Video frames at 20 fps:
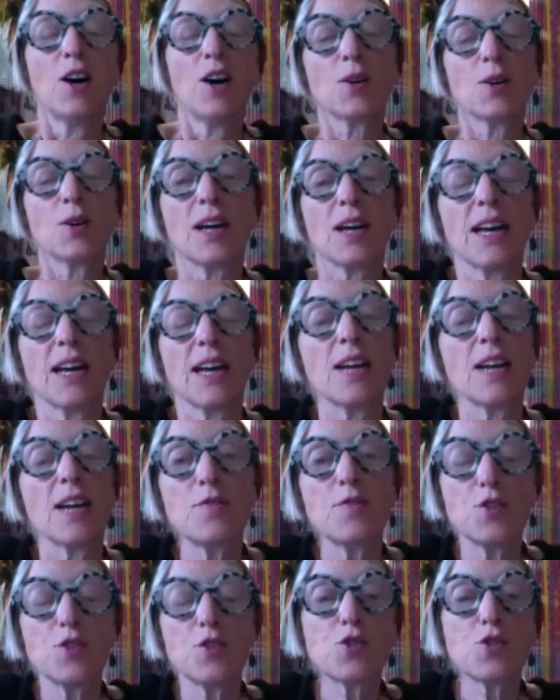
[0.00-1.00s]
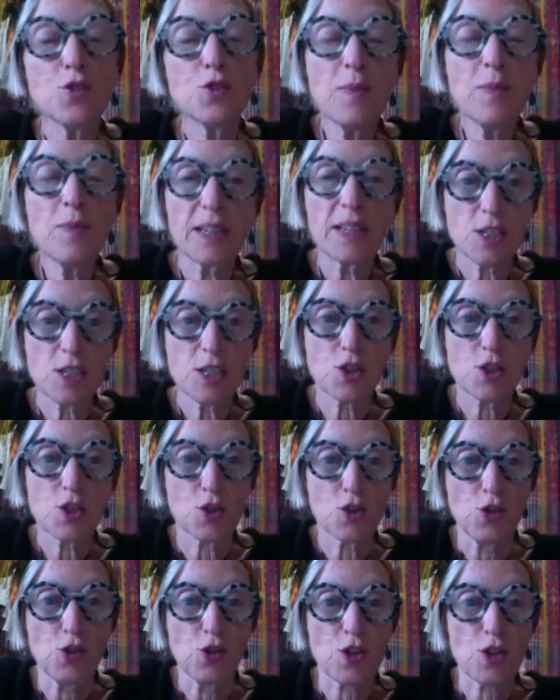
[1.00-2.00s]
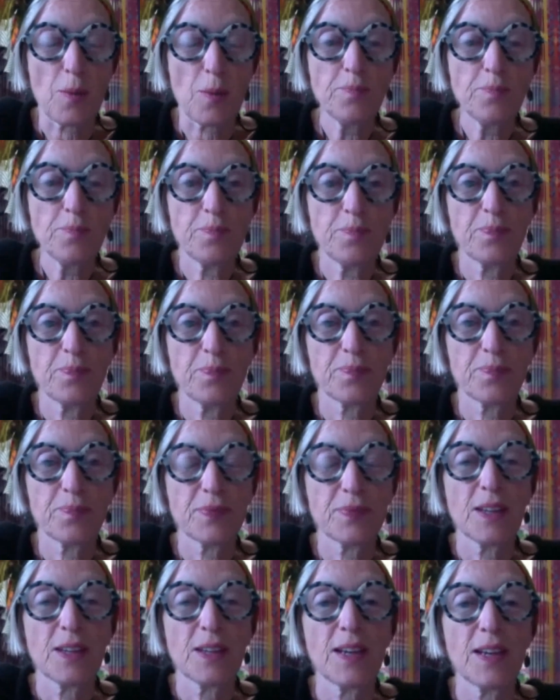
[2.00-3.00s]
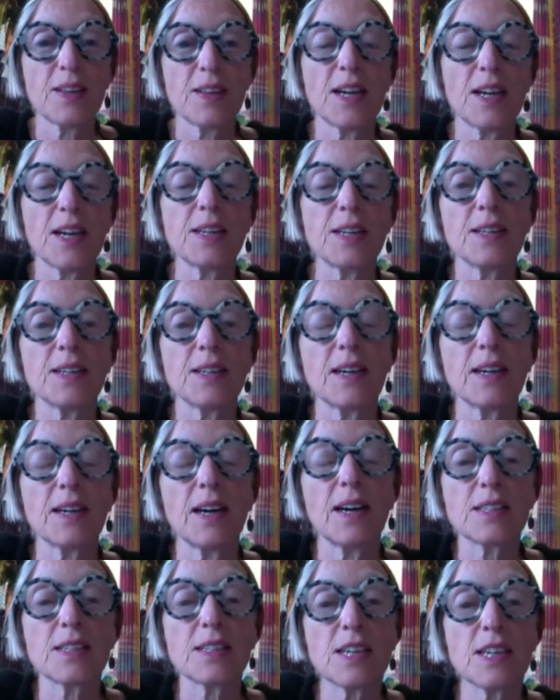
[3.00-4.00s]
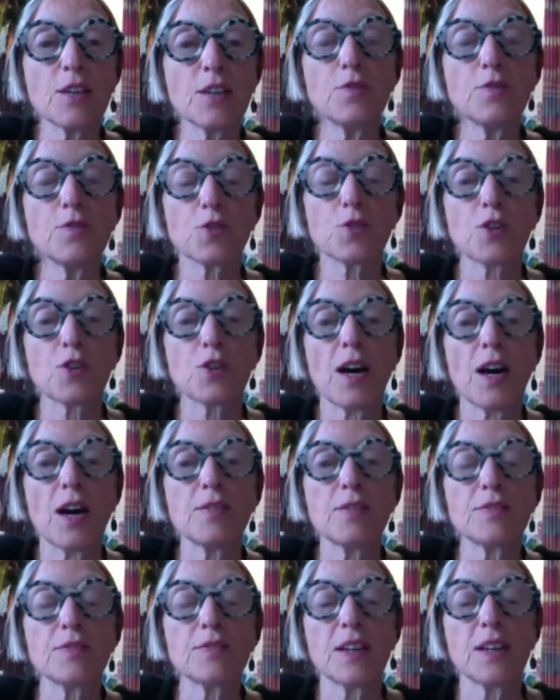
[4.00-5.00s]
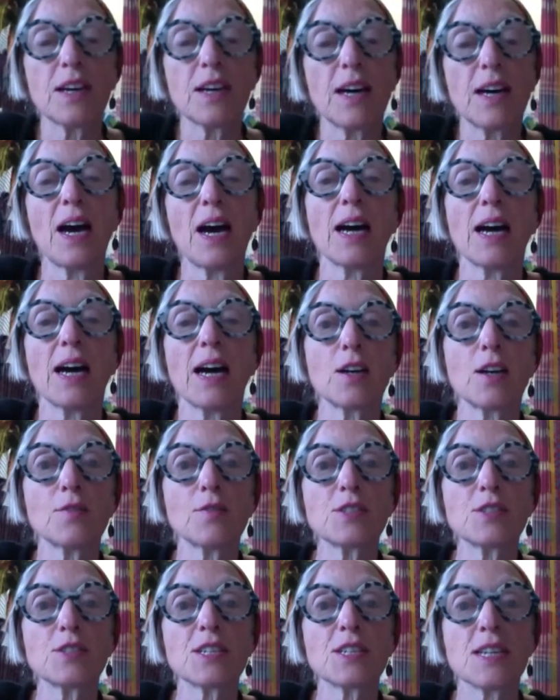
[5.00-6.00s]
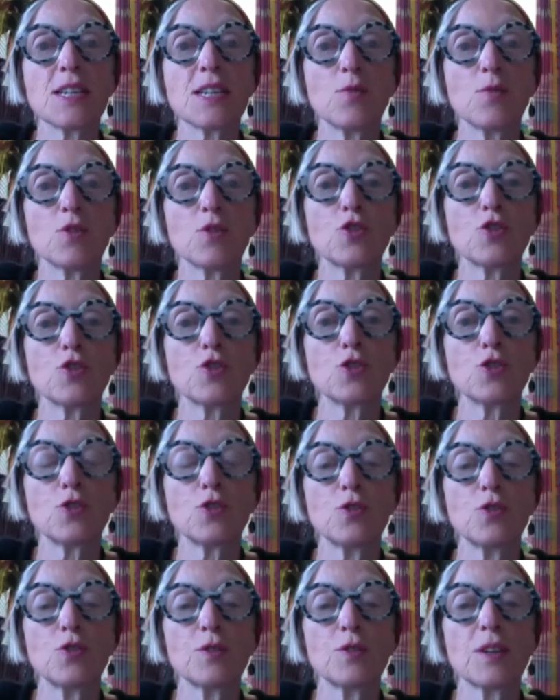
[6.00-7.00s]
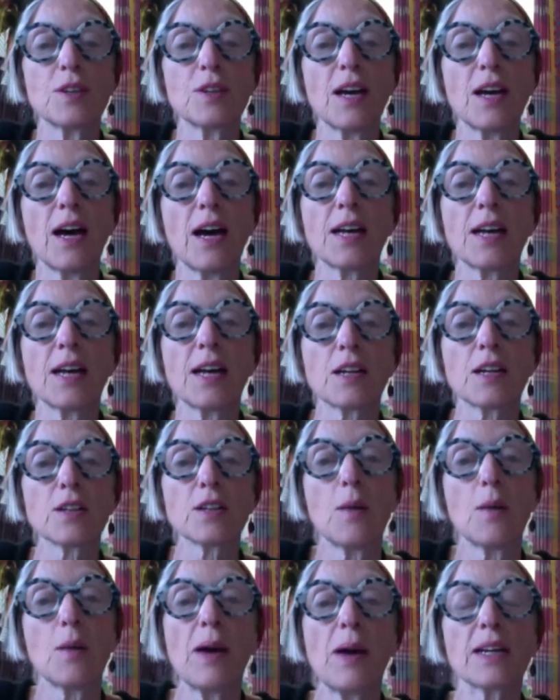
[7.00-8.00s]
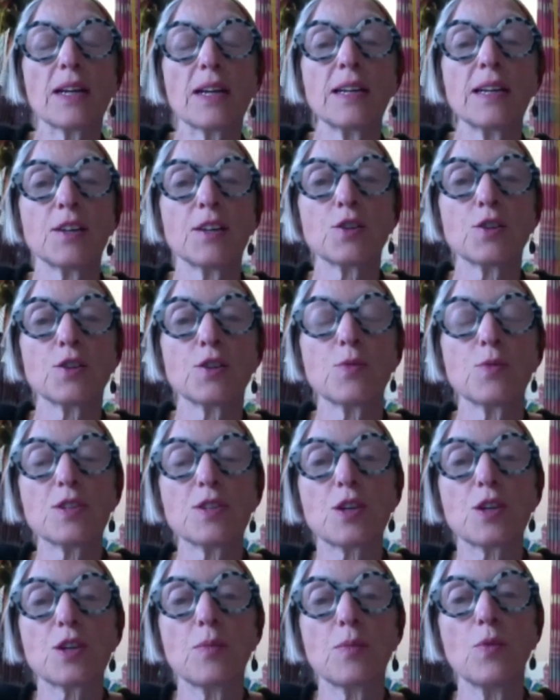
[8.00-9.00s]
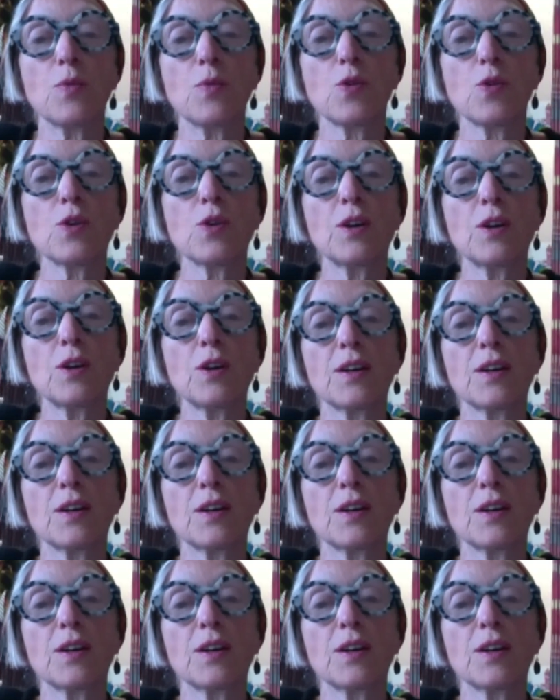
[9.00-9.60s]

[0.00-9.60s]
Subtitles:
Okay, if you do manage to do some, then take a photograph. I'd love to see what you do. And I'll come back later with some more